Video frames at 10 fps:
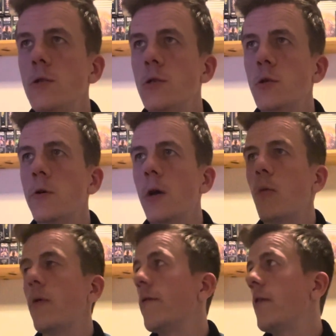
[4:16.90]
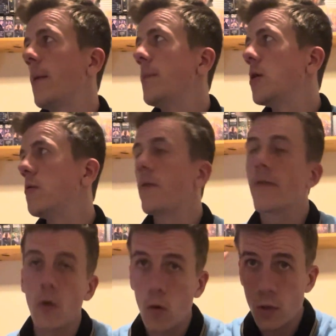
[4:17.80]
storyline with Blue, of
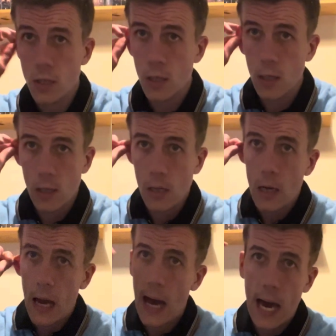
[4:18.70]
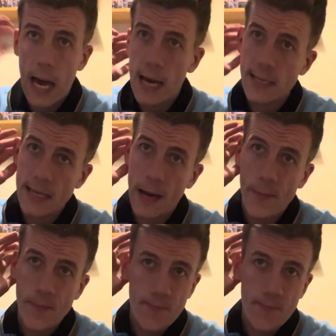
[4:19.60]
course, and yeah,